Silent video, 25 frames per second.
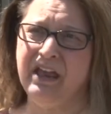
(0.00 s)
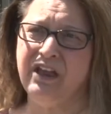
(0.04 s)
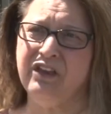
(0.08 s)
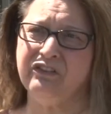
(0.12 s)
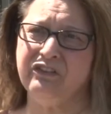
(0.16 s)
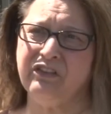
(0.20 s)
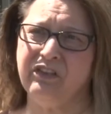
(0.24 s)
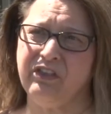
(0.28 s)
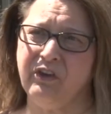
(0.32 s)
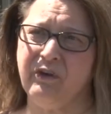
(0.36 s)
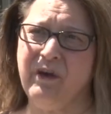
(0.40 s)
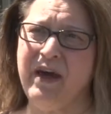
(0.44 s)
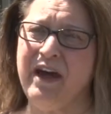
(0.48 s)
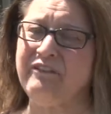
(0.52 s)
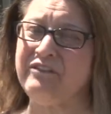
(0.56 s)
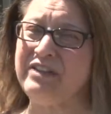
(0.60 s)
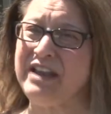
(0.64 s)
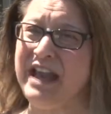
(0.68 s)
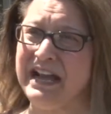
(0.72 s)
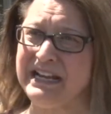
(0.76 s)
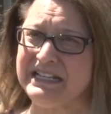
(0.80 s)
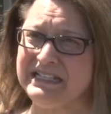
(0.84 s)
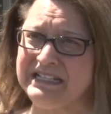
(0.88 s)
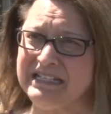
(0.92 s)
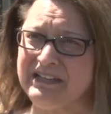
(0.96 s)
So they'll have an
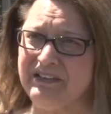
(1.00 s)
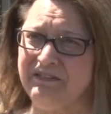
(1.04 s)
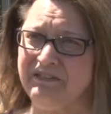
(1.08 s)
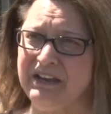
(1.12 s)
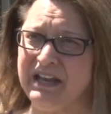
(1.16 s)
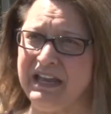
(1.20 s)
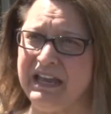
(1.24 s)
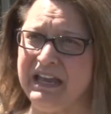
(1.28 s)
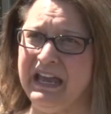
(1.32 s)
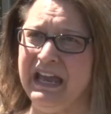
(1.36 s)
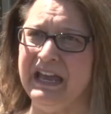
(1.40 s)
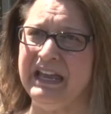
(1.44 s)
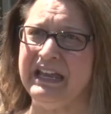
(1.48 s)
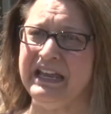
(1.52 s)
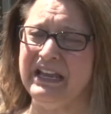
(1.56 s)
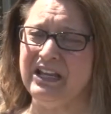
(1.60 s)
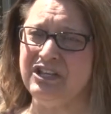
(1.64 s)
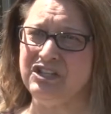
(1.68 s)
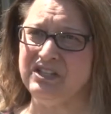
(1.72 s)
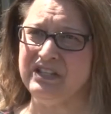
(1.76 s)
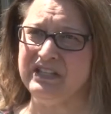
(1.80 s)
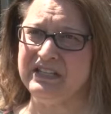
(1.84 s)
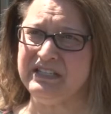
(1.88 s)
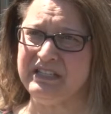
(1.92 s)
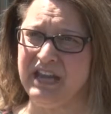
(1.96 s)
activity at
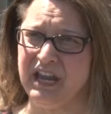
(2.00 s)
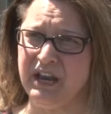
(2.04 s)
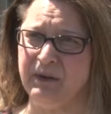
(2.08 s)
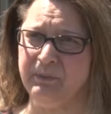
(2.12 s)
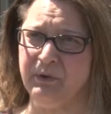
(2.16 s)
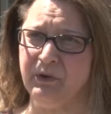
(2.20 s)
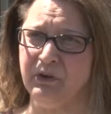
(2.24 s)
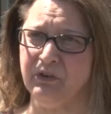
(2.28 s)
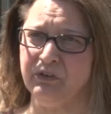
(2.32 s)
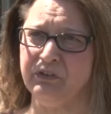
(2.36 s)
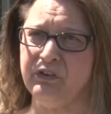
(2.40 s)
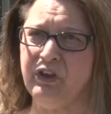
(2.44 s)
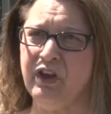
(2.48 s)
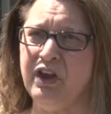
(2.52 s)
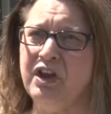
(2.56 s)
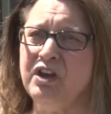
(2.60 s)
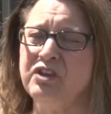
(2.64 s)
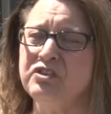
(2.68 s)
each of the tables